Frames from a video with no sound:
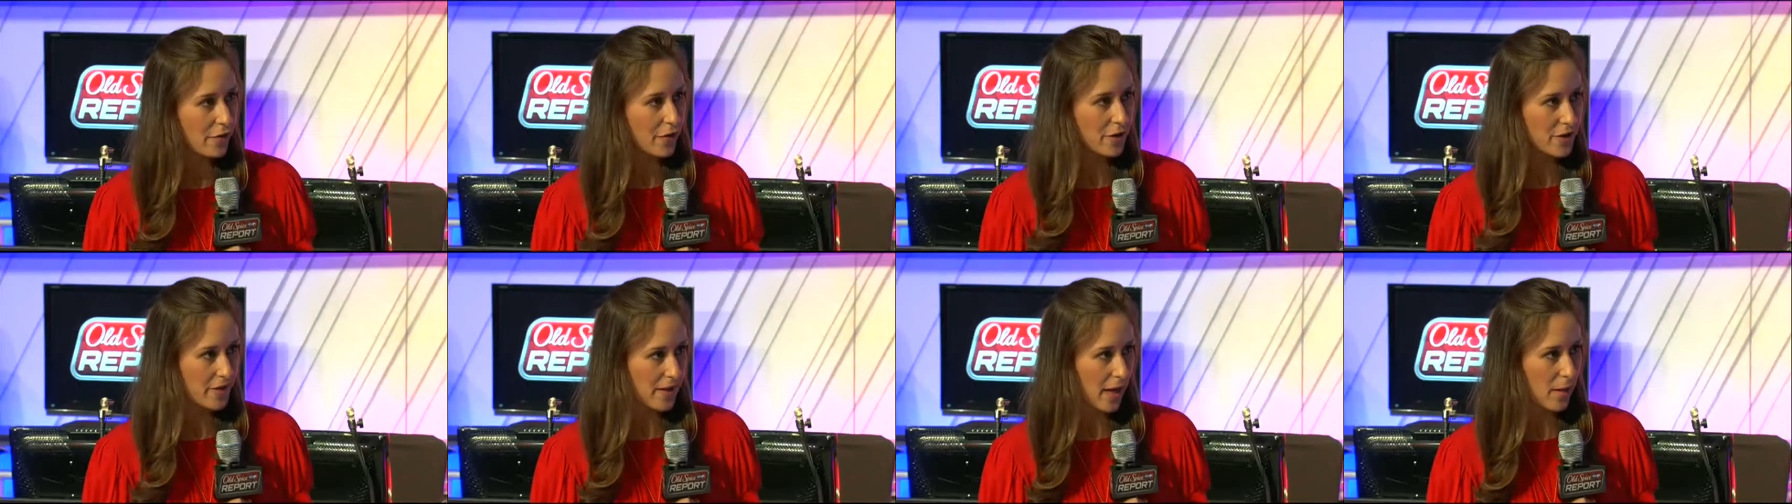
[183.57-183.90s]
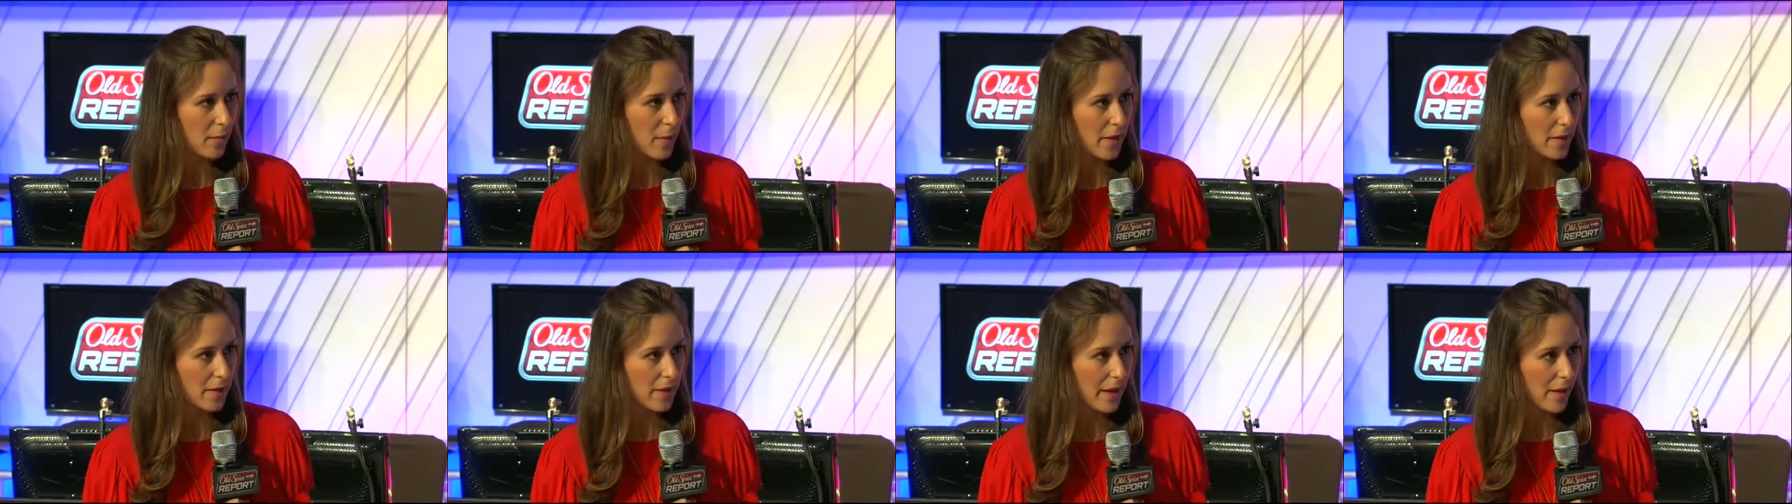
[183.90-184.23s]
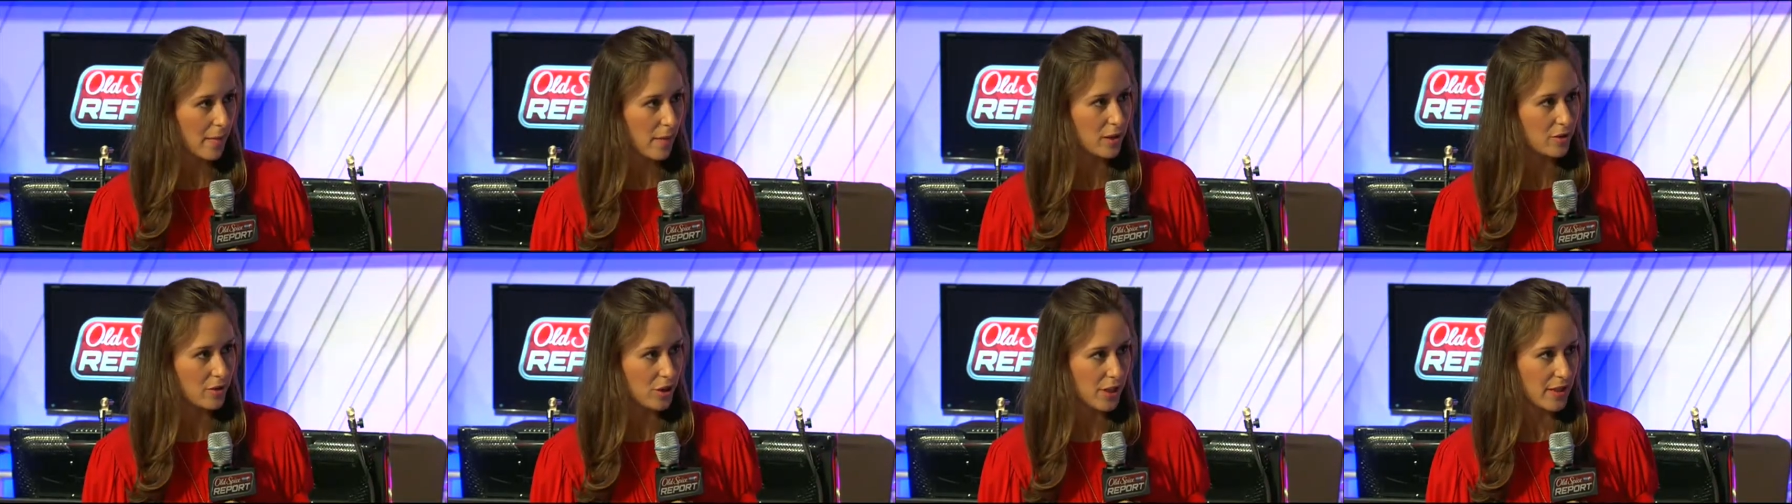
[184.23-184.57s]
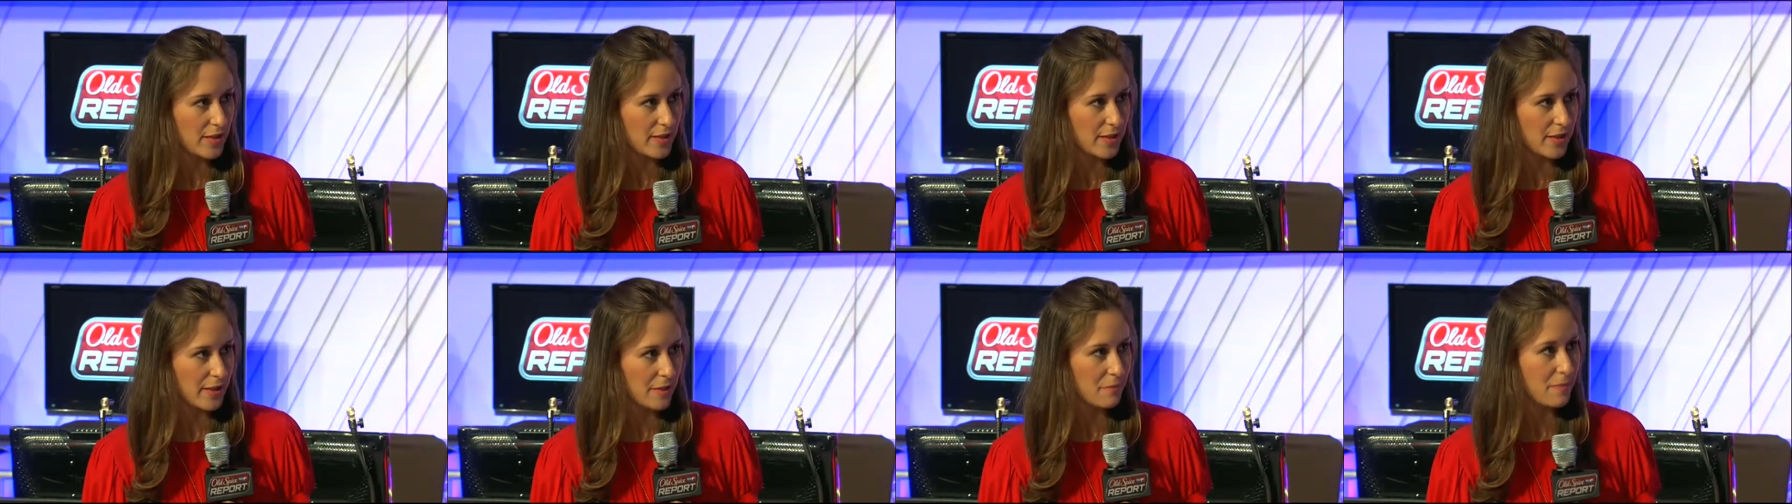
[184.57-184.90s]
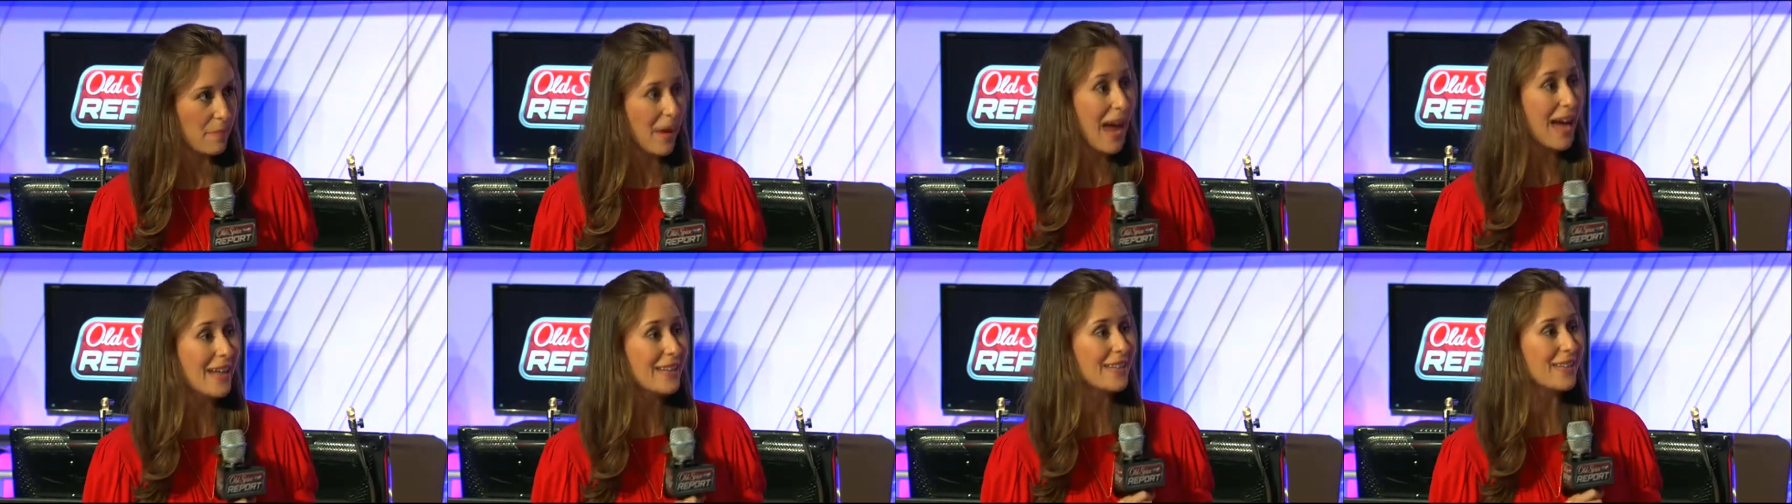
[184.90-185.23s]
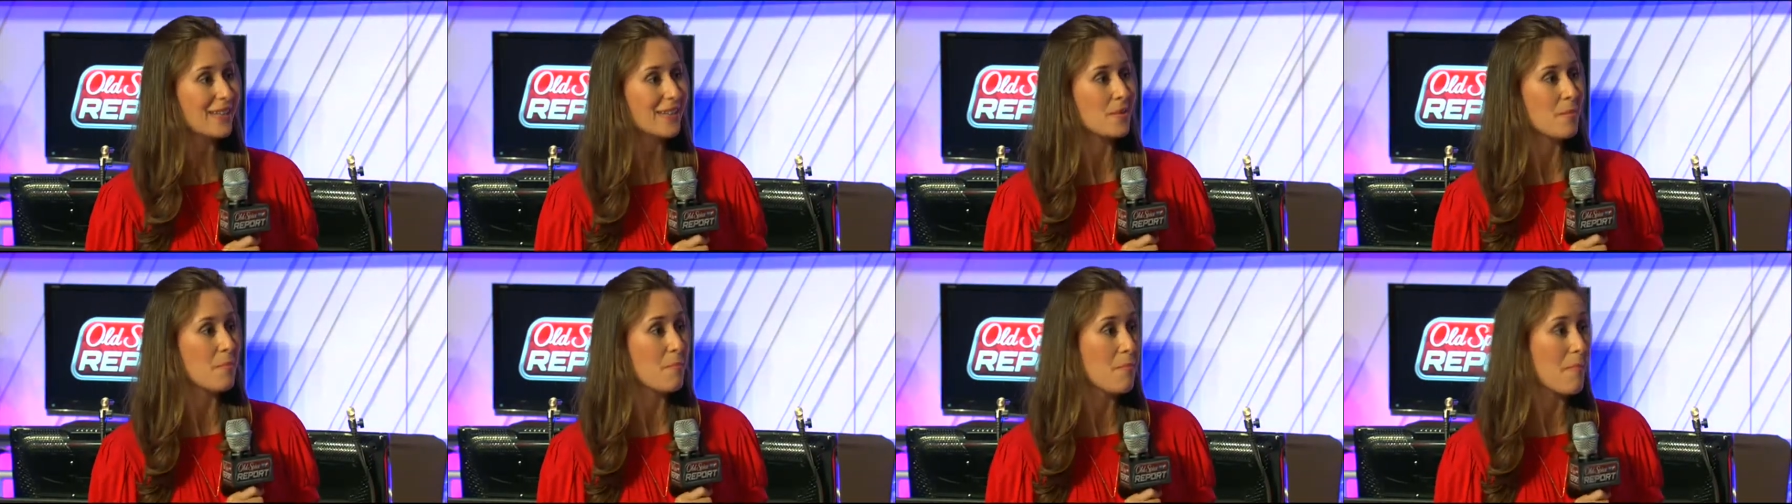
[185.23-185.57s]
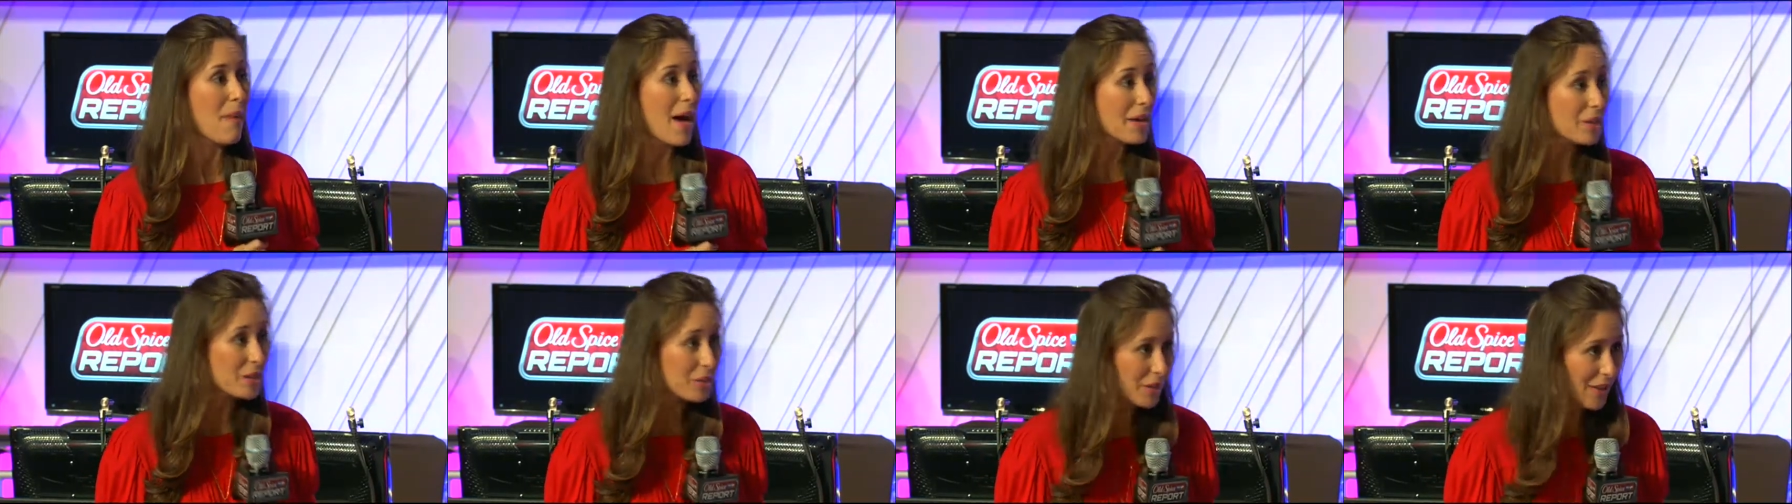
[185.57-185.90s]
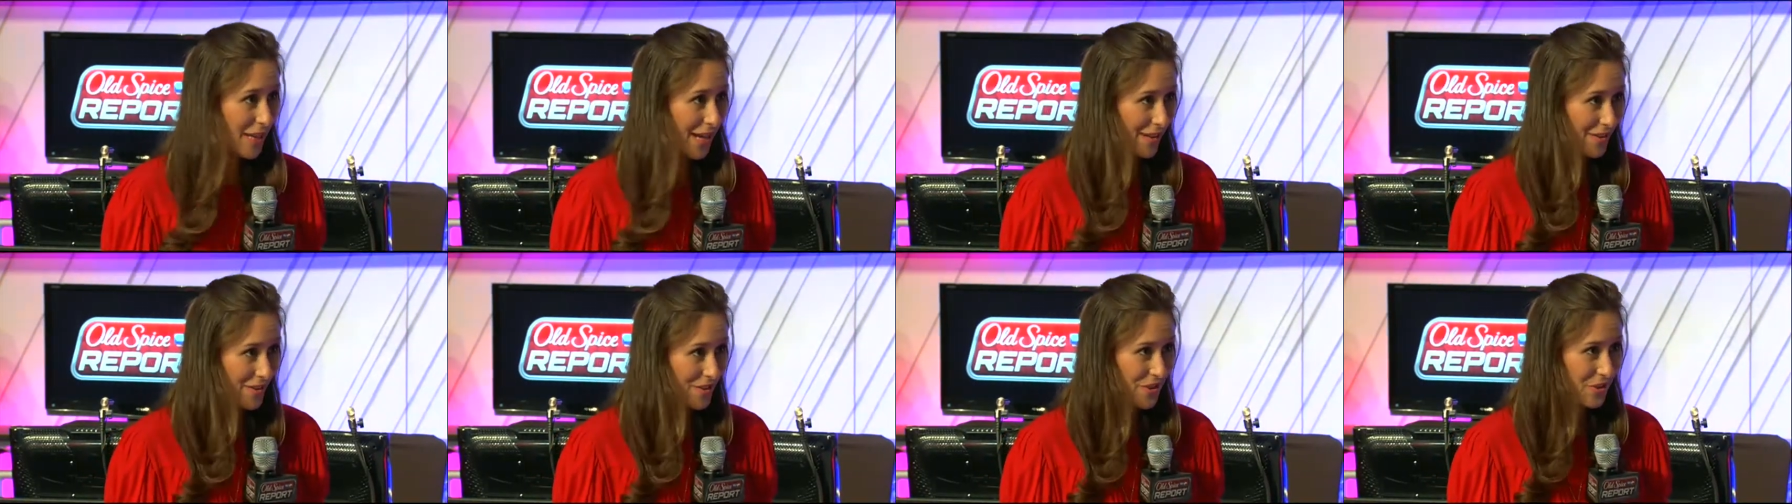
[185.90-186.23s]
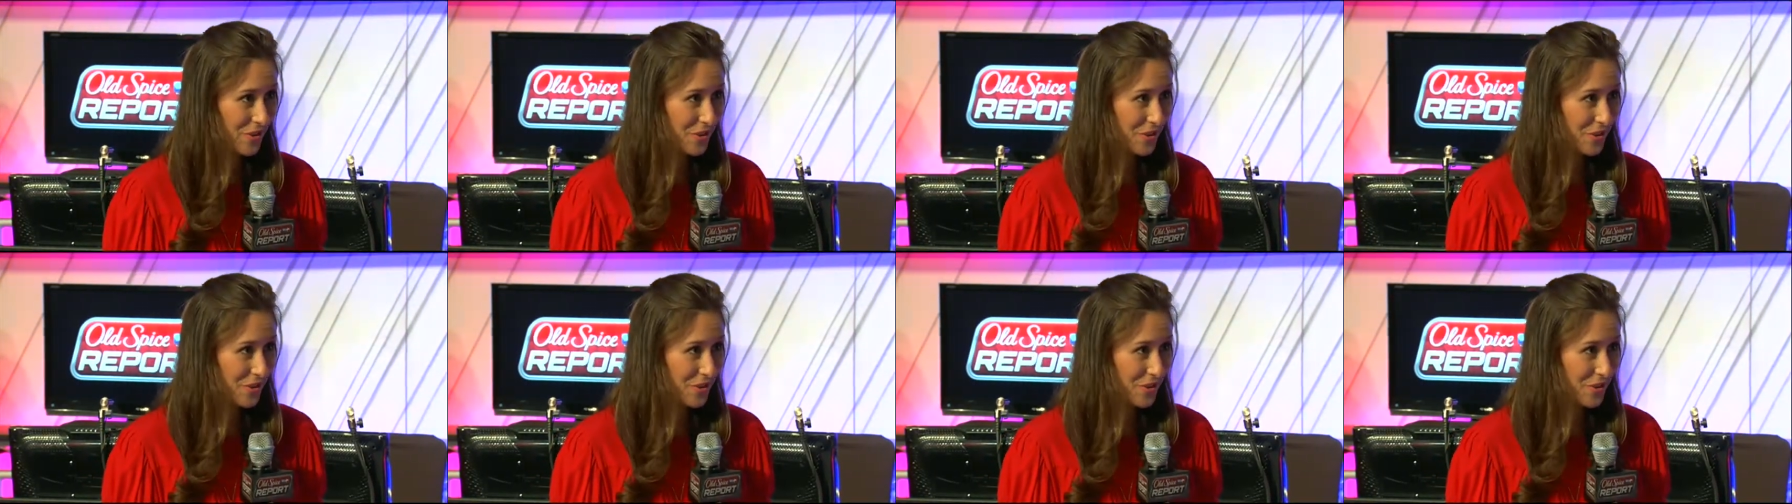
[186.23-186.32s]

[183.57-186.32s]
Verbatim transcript: first came on the MLG scene back in Meadowlands,